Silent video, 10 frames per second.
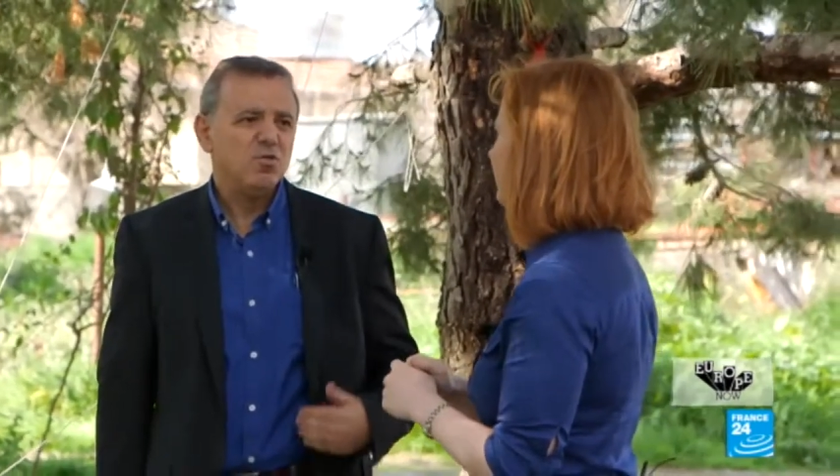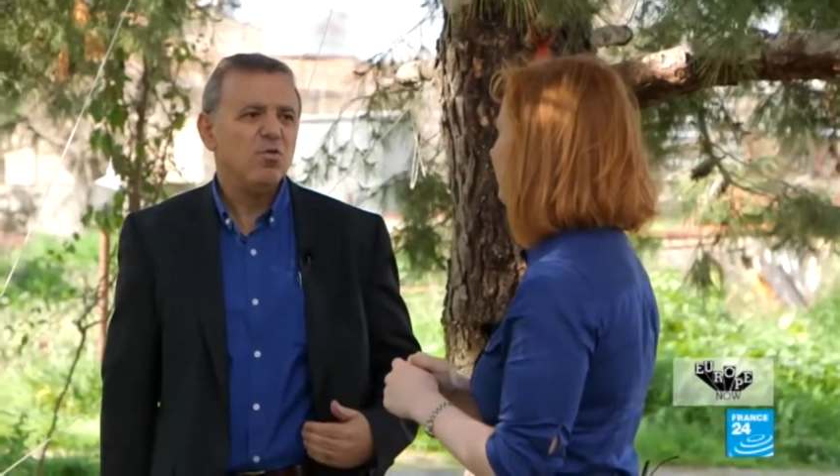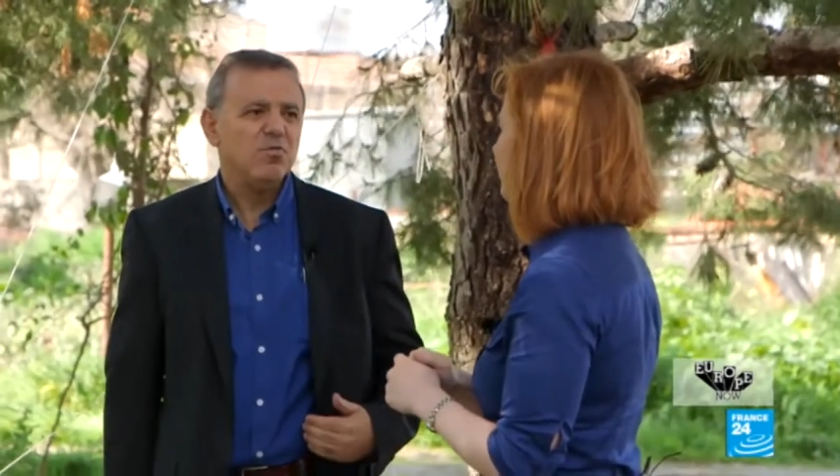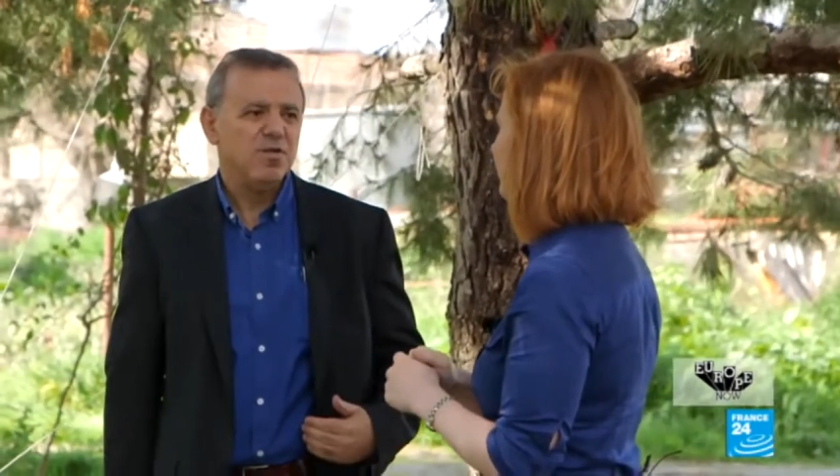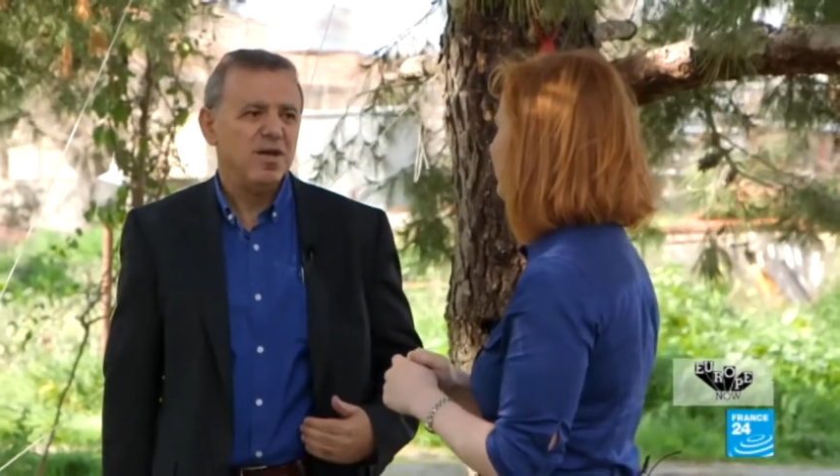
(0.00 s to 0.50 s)

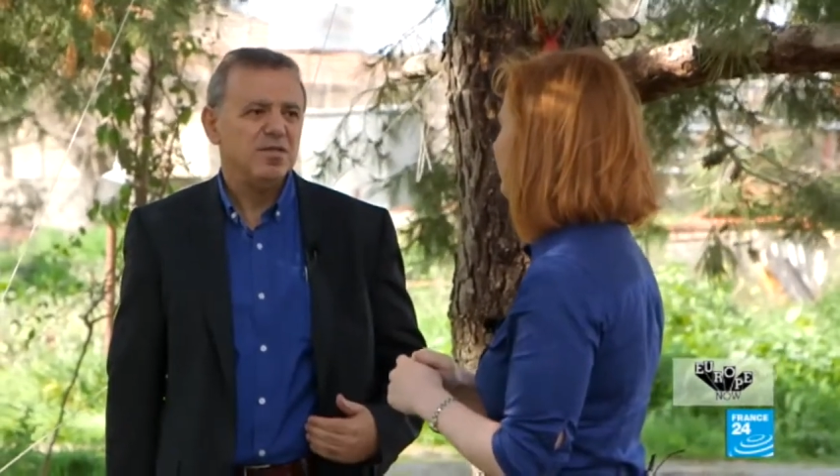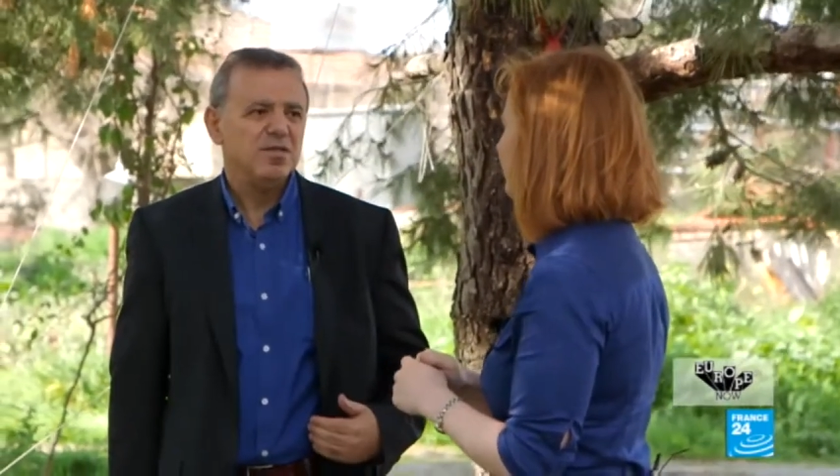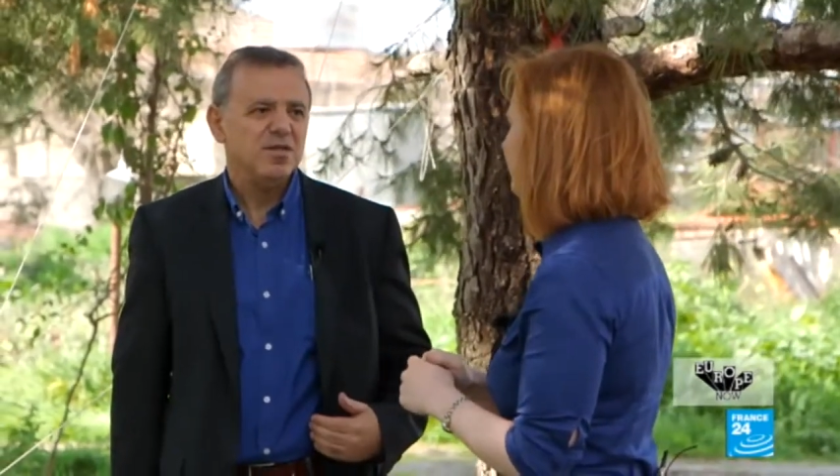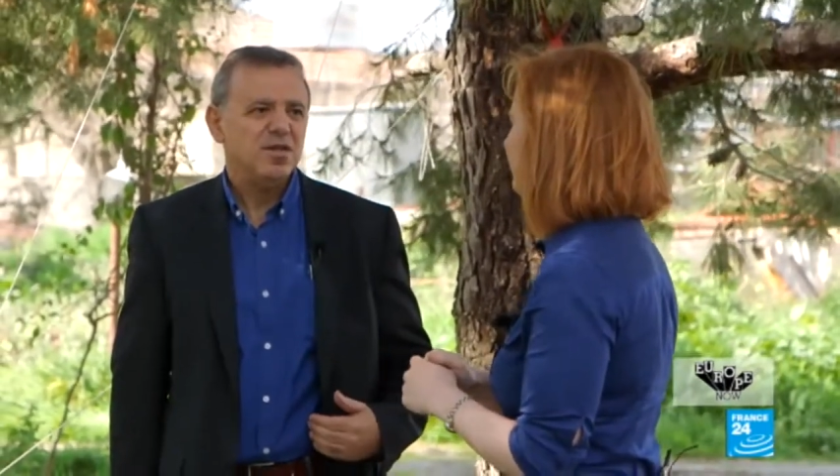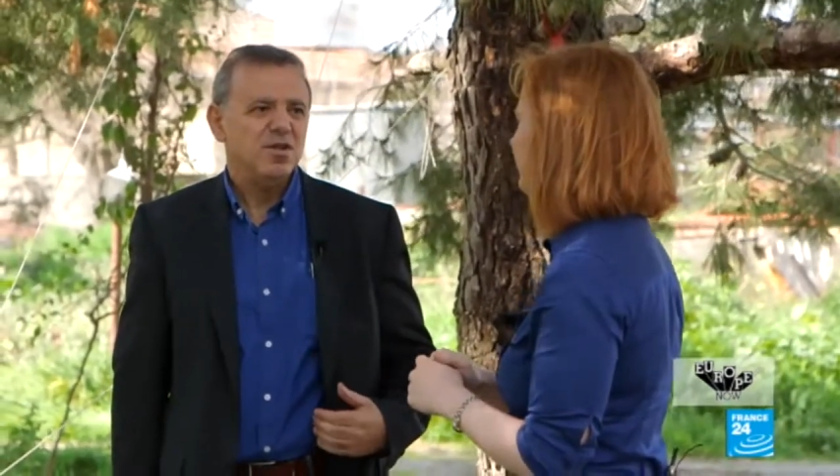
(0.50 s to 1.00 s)
all of
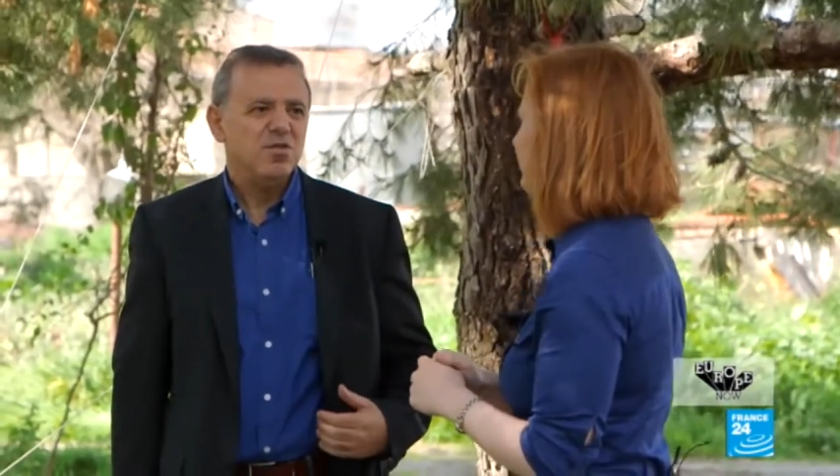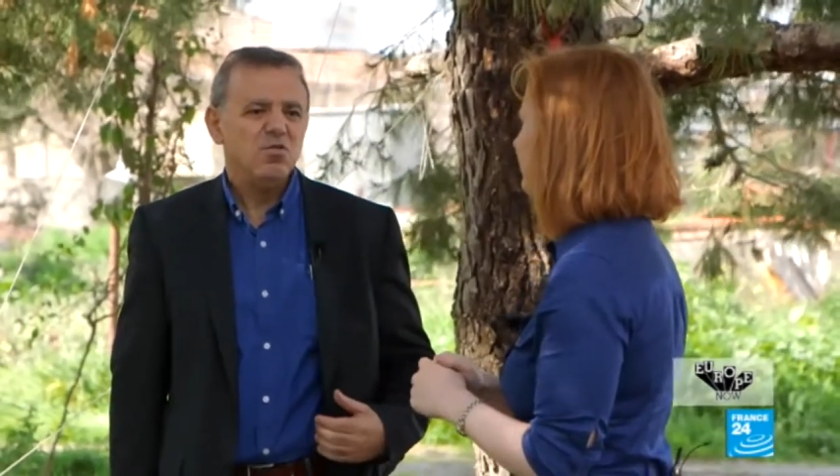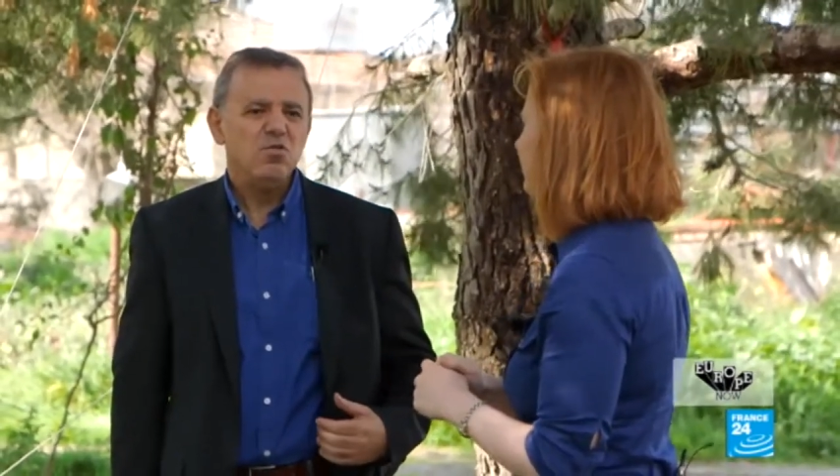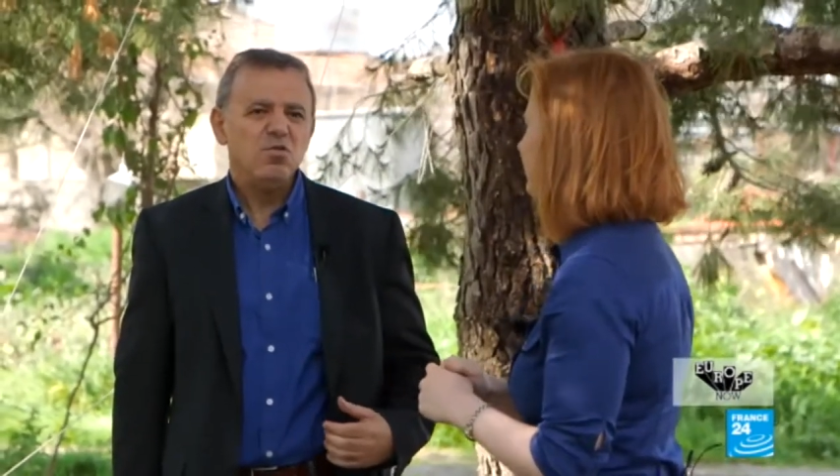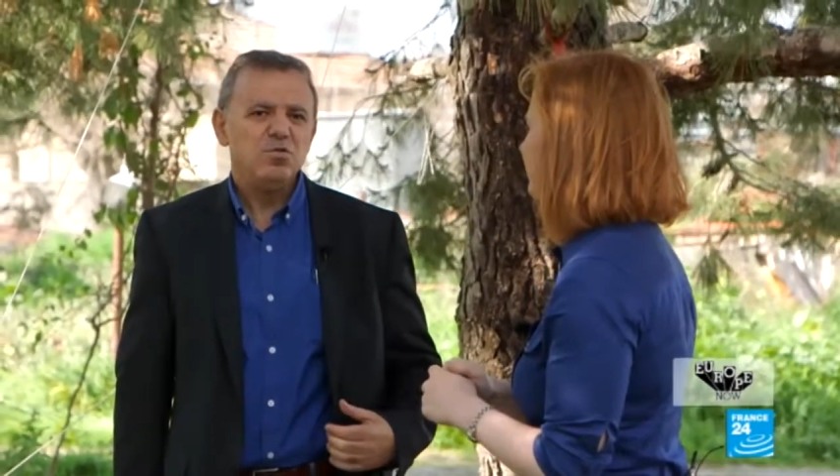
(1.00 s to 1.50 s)
us
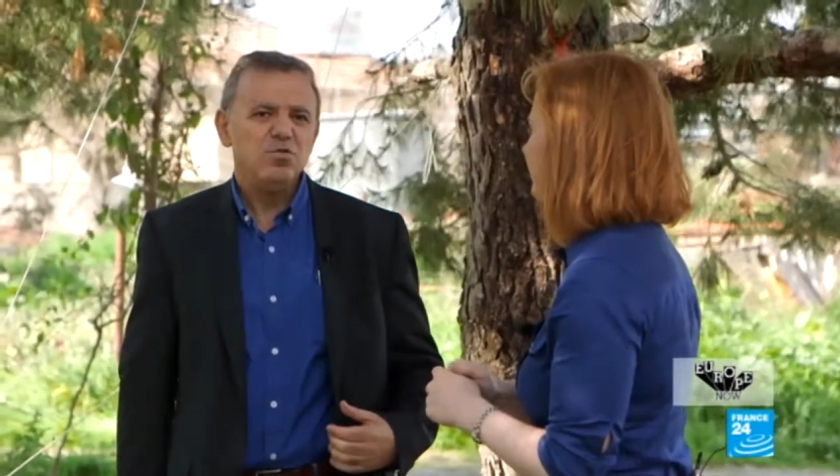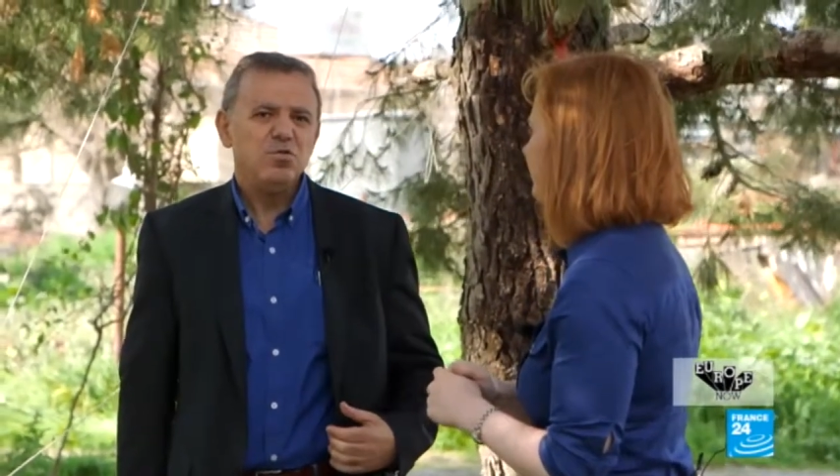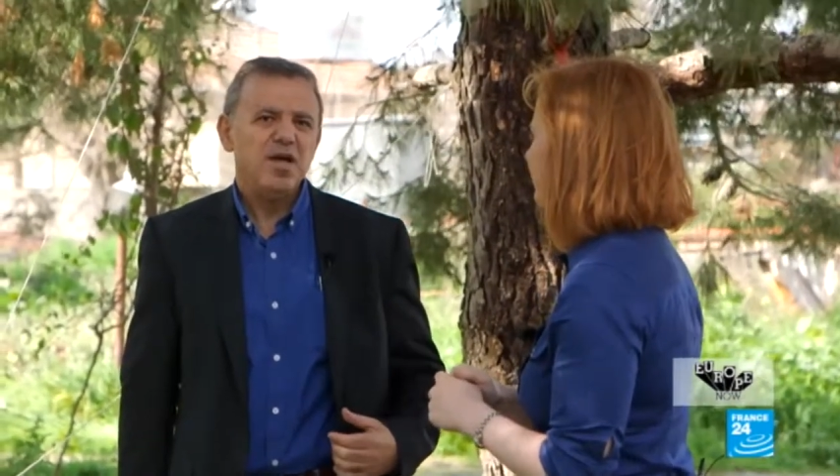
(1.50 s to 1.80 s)
who want to